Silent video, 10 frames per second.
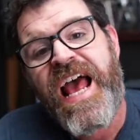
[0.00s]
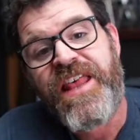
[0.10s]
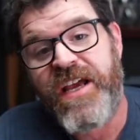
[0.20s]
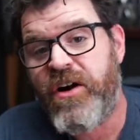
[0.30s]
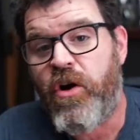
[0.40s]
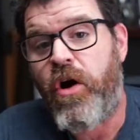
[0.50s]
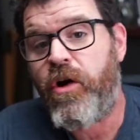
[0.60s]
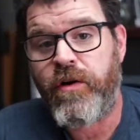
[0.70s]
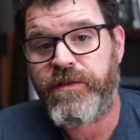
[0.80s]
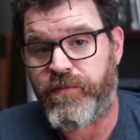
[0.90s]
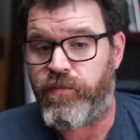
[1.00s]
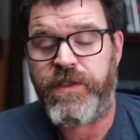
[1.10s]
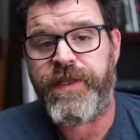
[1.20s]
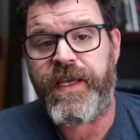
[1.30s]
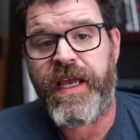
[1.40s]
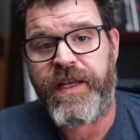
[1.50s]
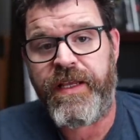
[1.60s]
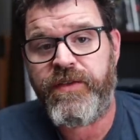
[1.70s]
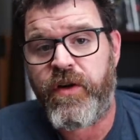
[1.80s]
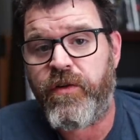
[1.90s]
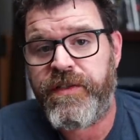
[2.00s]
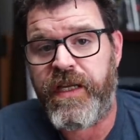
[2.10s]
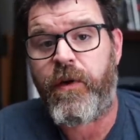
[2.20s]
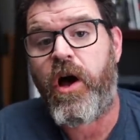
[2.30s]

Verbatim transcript: there aren't really any turntable